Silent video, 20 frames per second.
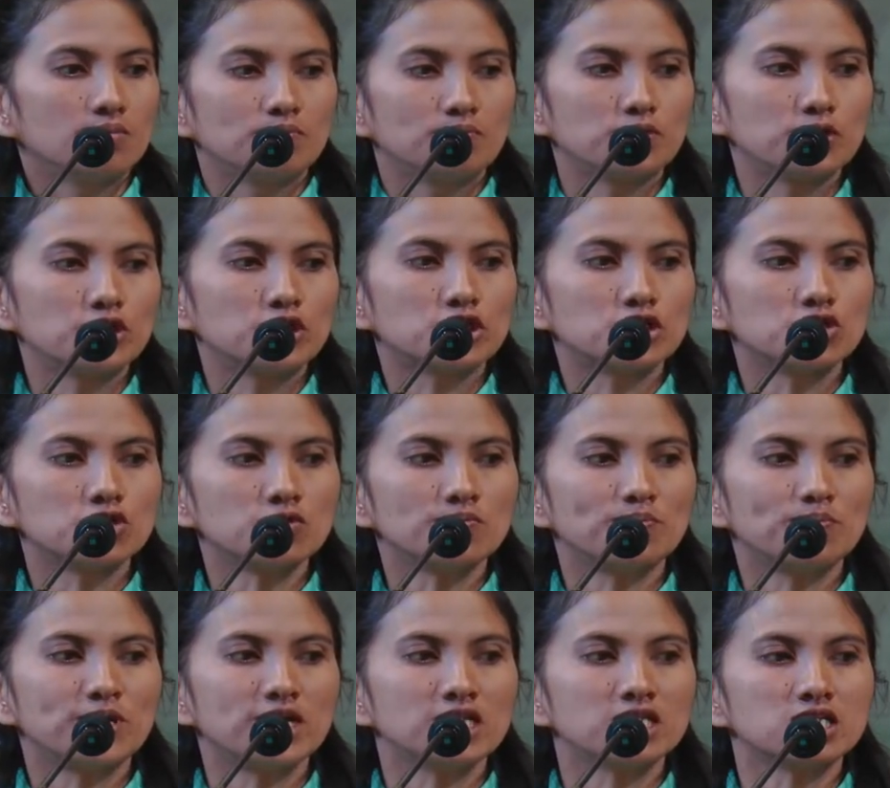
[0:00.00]
pursue
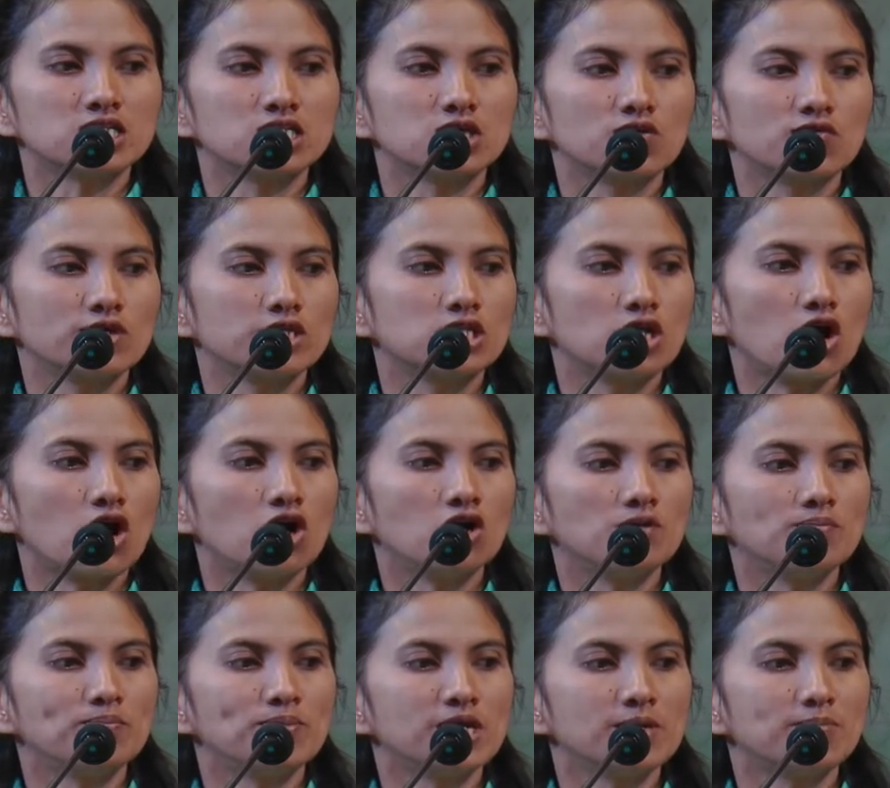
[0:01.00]
peace with all
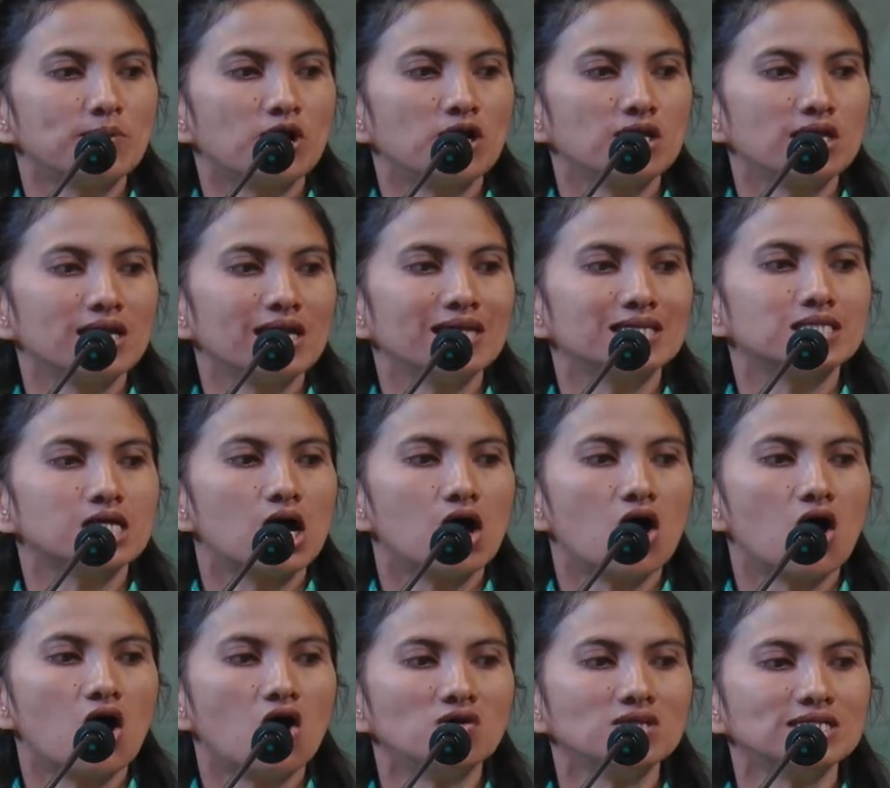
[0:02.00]
people and
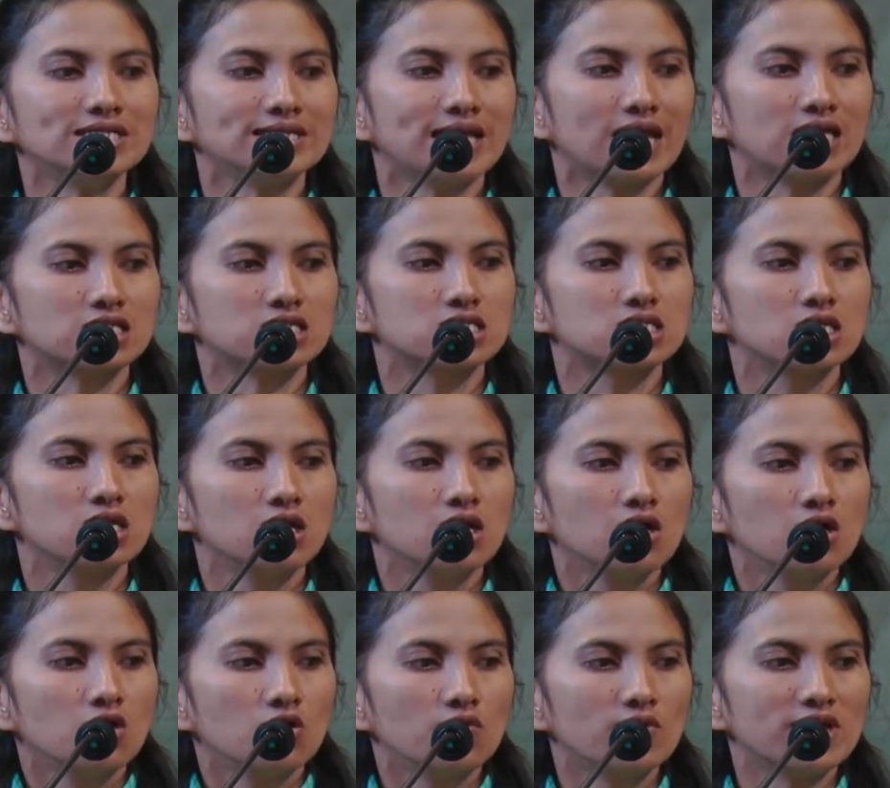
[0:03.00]
holiness,
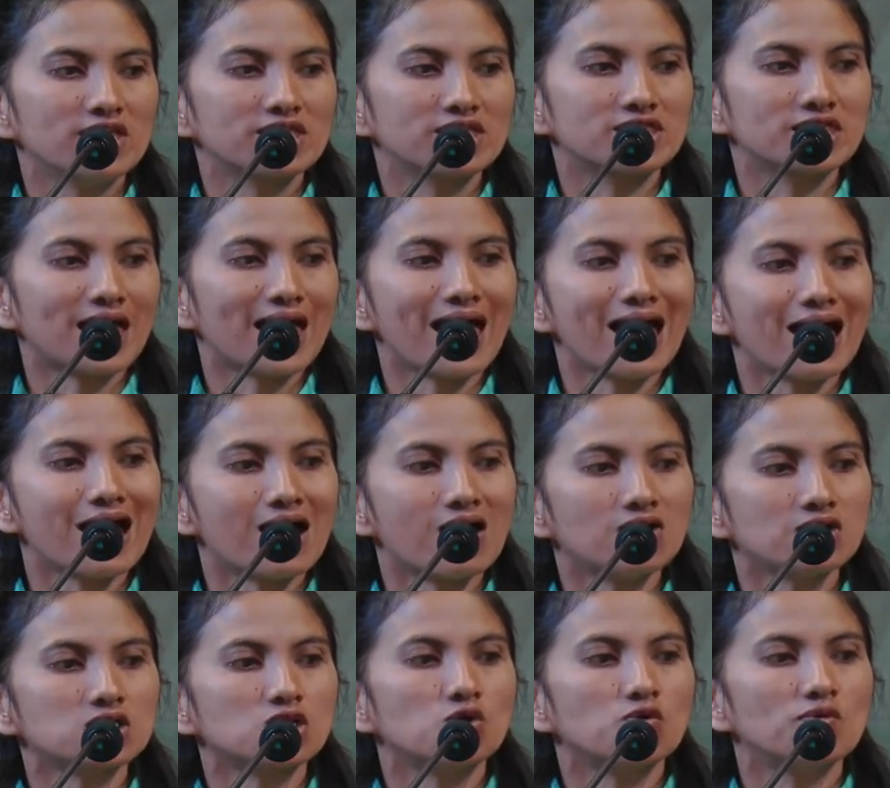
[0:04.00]

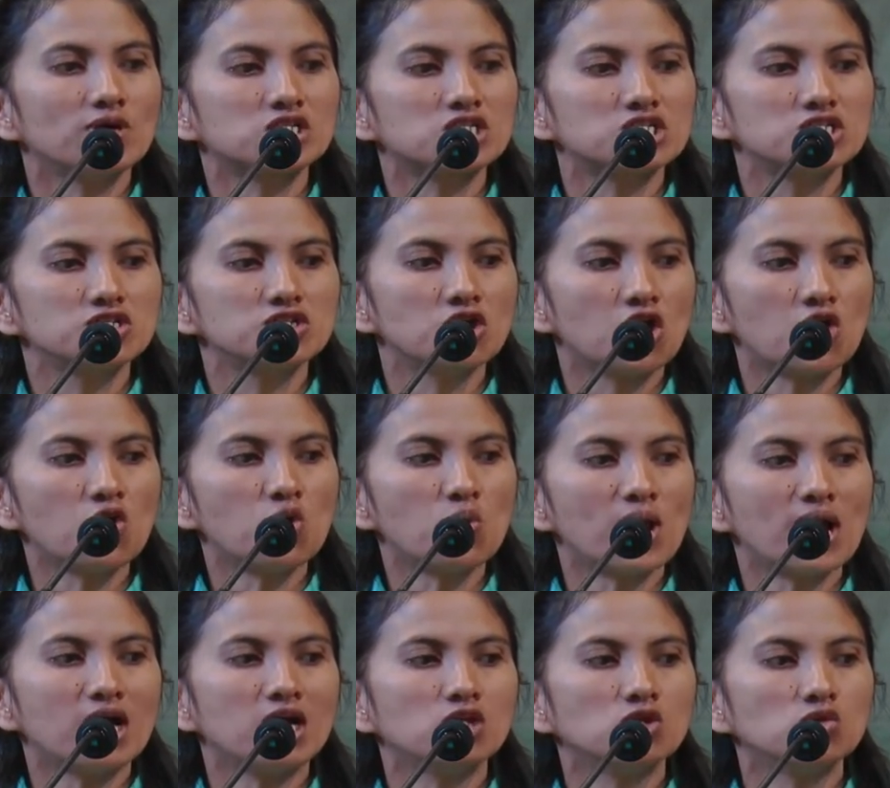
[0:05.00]
without which no
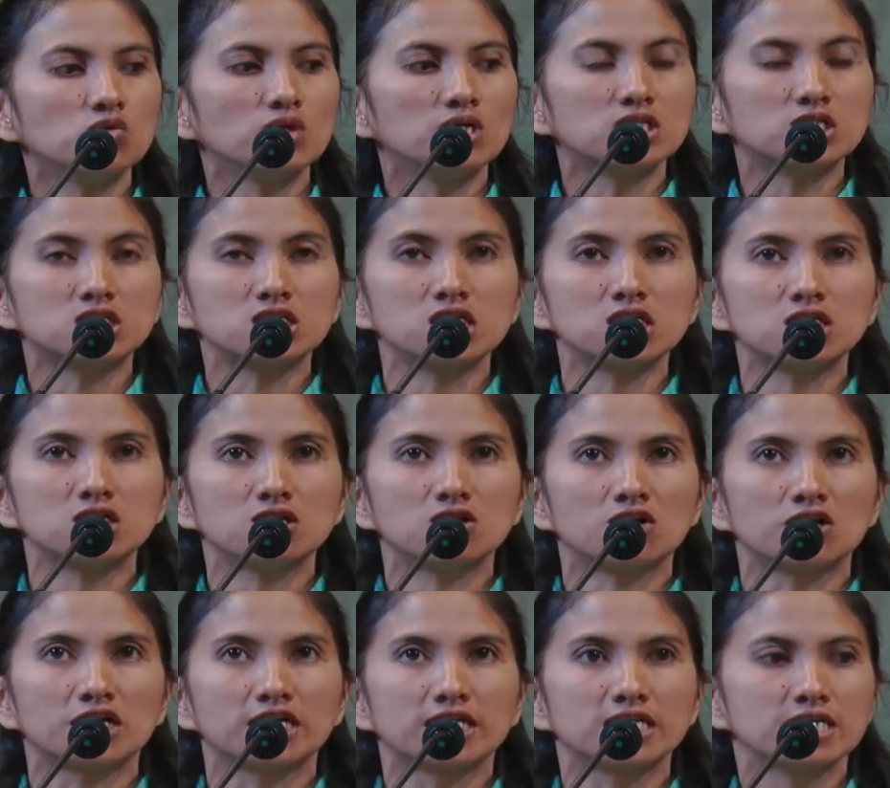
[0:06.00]
one will see the
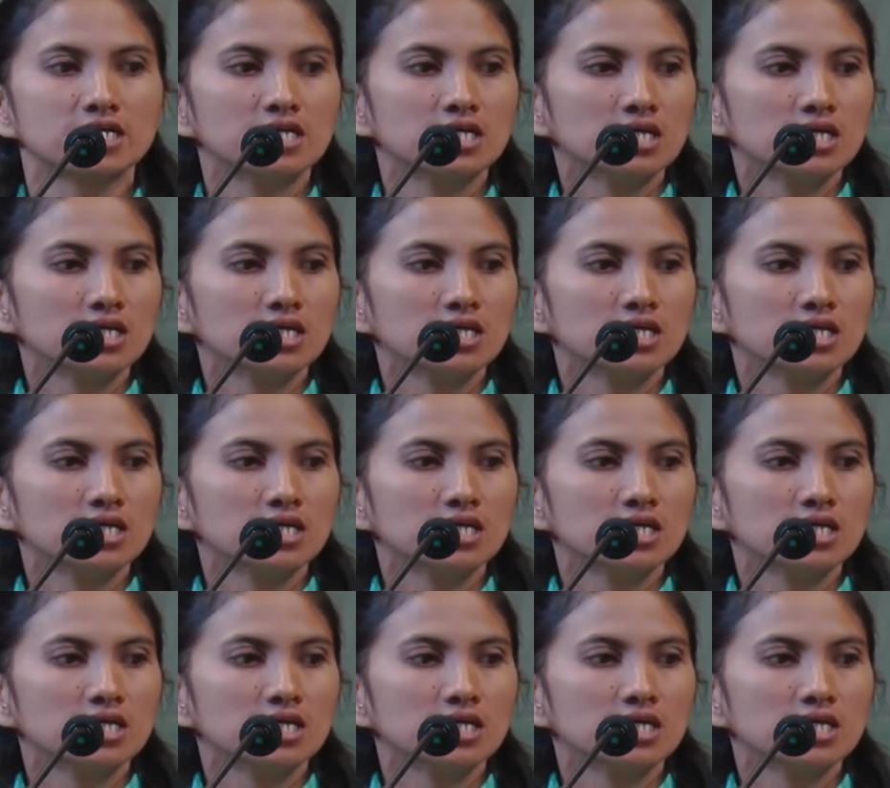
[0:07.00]
Lord.